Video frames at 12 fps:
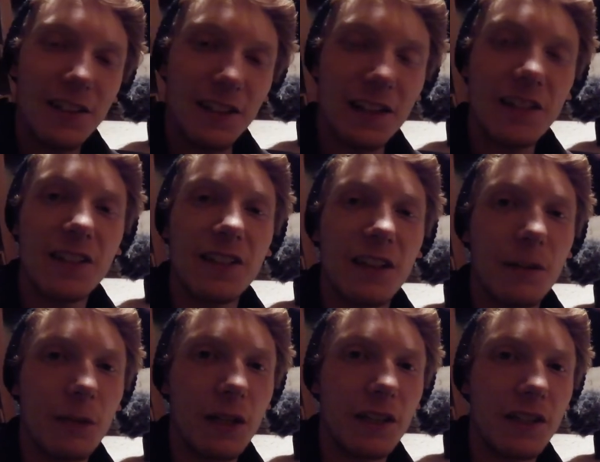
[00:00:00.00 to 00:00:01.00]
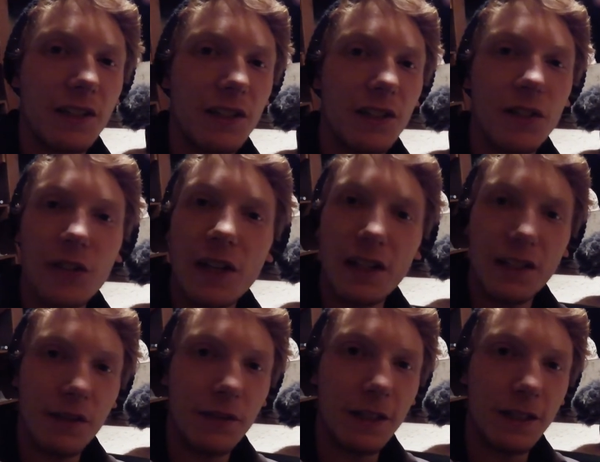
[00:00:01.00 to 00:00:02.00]
So that's the setup, guys. Do you guys
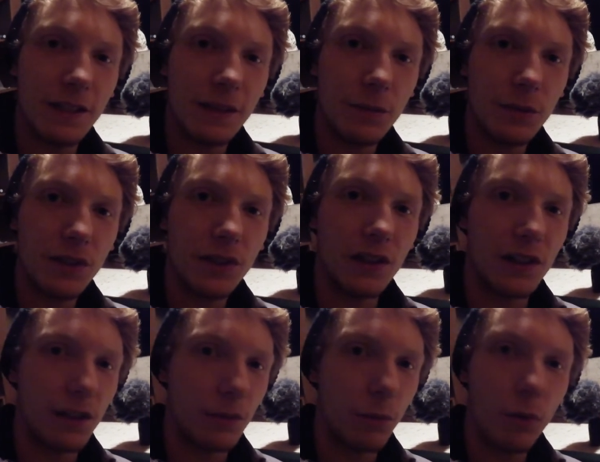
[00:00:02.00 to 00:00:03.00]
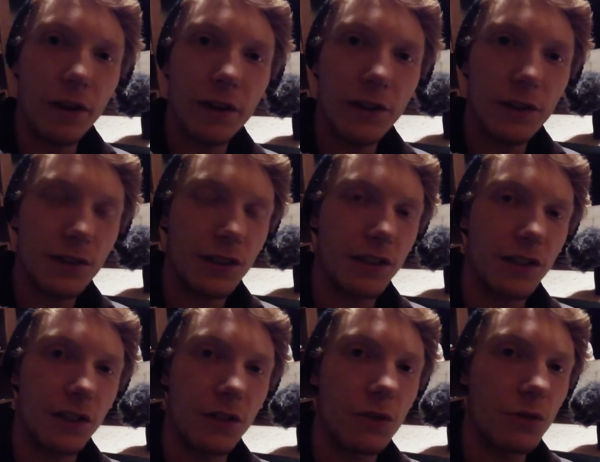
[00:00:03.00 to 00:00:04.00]
have any tips, pointers as
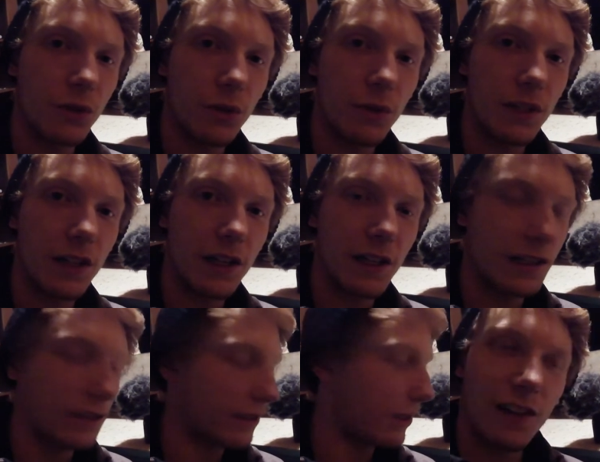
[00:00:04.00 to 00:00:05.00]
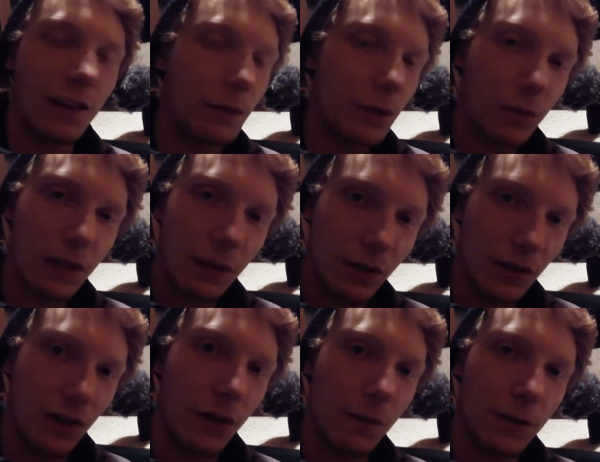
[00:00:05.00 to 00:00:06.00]
to new Sony guys? Let me know down in the
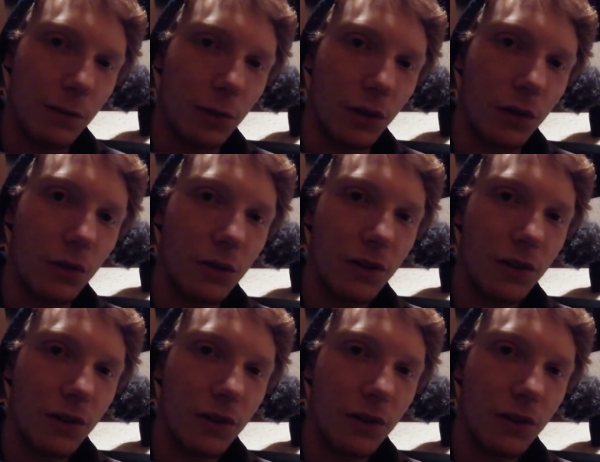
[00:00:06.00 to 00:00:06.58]
comments below.